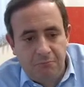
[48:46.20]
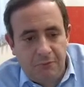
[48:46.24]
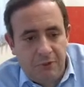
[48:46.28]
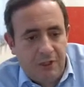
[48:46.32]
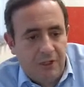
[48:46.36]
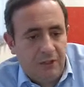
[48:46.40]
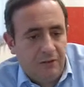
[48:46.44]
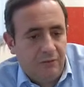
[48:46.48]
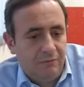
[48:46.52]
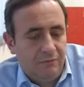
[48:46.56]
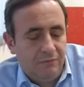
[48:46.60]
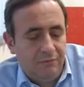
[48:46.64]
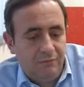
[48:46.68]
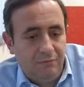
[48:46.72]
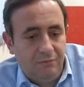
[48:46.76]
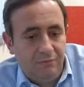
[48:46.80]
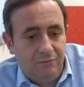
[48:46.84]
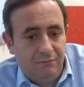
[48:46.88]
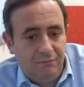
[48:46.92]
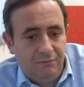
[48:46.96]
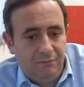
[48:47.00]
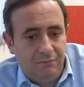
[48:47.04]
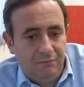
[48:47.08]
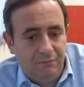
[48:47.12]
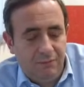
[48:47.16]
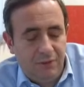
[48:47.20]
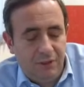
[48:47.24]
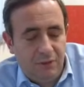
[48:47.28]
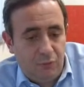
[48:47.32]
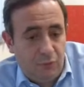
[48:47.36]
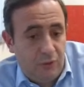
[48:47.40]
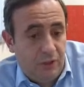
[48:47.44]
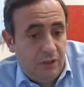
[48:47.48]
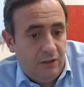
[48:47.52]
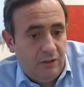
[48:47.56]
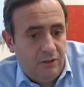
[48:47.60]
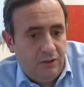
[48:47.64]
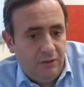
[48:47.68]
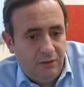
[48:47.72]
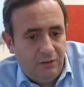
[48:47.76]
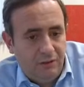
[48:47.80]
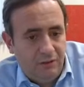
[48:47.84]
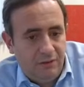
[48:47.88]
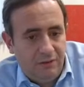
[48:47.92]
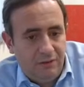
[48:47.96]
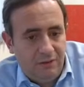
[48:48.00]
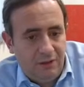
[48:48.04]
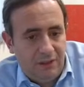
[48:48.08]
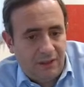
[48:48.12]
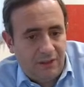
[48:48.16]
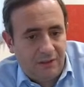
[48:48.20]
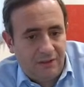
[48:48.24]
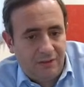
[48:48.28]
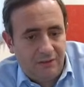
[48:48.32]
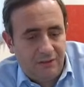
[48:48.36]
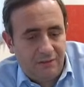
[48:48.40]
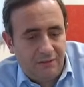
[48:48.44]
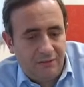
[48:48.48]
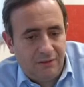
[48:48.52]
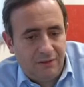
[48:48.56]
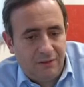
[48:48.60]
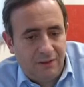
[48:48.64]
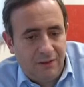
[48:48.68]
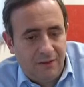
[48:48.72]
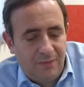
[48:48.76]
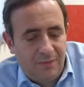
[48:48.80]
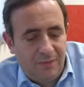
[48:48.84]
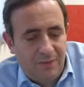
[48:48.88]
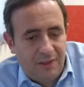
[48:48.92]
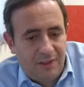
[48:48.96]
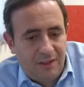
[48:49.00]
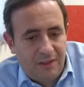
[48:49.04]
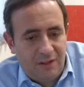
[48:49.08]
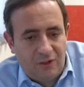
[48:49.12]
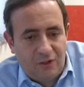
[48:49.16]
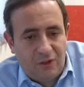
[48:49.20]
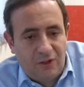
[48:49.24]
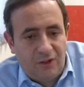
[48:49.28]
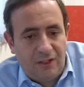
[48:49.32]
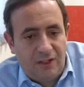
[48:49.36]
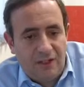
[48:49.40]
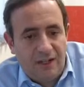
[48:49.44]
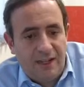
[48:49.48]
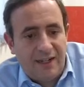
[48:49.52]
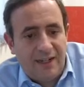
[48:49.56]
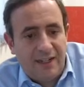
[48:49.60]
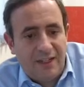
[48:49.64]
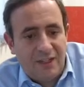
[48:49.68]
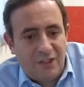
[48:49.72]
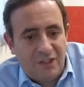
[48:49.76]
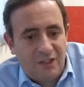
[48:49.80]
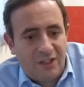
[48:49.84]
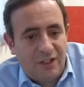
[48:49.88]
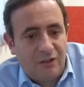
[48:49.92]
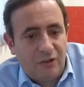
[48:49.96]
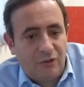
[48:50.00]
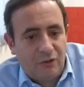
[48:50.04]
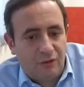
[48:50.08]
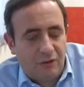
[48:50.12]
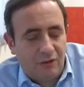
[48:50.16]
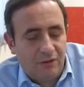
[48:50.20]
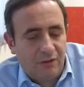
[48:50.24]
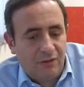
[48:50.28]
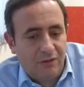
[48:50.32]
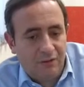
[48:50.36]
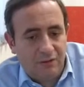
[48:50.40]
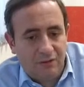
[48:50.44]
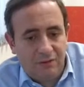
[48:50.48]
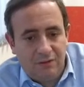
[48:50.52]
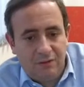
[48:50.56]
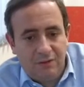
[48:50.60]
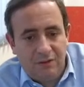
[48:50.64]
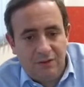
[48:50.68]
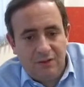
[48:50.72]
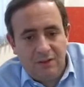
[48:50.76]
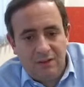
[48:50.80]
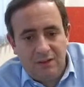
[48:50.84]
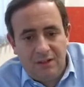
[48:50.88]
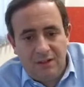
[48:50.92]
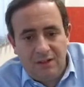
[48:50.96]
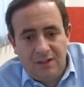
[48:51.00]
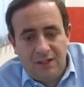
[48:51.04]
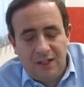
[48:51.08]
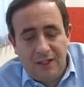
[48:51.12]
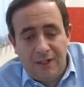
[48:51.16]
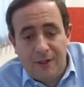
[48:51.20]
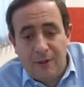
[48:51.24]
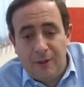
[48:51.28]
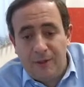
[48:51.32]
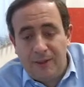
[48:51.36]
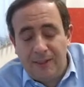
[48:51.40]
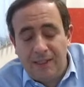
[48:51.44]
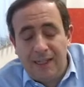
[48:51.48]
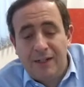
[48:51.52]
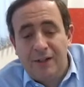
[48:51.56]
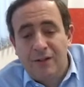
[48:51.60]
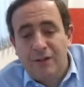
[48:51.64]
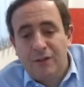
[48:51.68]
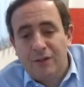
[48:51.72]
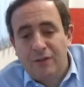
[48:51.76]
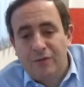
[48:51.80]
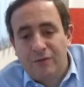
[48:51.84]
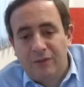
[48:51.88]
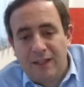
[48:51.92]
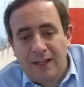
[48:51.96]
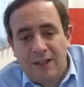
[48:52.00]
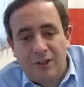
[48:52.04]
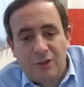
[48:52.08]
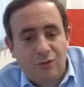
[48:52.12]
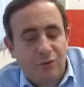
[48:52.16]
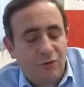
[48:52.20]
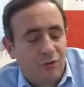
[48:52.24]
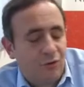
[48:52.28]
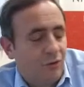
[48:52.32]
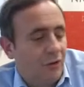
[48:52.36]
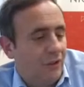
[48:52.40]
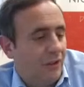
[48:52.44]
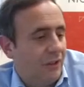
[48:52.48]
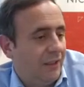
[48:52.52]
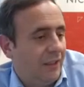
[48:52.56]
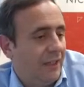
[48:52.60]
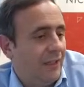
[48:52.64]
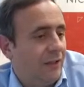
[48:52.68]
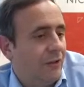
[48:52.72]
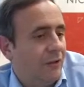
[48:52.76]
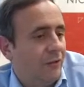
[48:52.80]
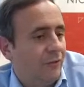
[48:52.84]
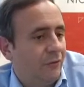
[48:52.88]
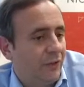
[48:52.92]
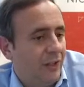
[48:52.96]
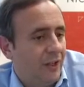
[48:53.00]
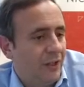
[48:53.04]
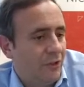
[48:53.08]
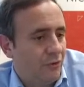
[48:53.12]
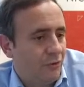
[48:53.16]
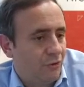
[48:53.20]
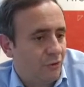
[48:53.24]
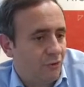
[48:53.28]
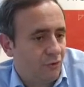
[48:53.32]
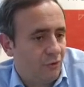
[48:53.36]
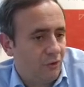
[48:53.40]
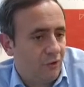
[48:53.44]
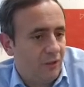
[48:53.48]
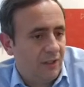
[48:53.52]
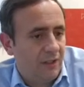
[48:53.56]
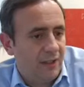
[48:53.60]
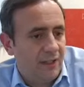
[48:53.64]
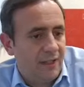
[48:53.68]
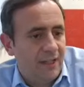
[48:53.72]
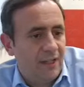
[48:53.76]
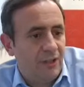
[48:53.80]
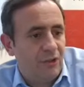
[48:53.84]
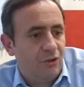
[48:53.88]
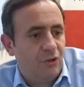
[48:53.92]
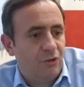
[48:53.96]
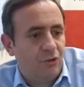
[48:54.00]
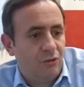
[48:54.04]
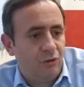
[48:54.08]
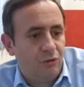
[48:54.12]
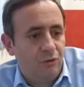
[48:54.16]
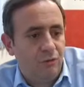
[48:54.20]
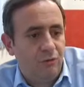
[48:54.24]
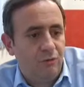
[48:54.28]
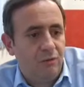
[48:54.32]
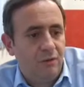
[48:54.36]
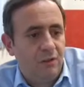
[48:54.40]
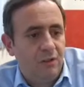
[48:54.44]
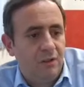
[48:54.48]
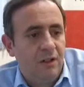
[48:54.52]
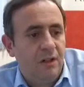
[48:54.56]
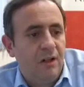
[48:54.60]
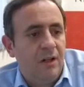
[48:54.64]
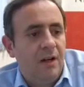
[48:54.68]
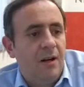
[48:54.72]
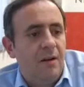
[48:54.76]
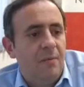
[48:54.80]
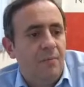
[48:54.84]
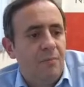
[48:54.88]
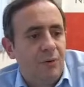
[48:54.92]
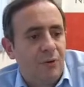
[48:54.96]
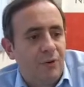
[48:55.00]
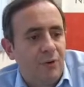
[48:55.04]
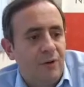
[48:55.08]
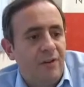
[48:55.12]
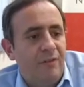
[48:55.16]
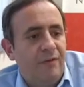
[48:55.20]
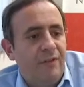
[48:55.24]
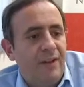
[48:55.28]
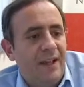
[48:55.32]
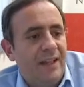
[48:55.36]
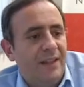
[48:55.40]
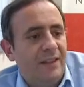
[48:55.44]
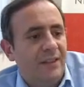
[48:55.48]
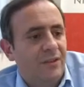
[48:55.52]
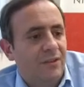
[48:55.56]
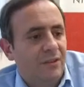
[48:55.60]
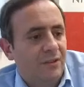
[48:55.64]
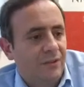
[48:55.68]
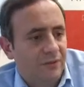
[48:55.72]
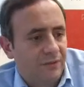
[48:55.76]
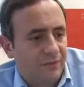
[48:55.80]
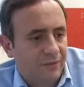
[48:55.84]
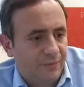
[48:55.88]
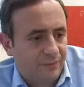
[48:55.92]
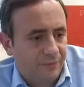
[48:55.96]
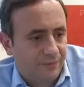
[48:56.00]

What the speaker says: it's weird. There's certainly not a central, lender of last resort. A lender of last resort is to prevent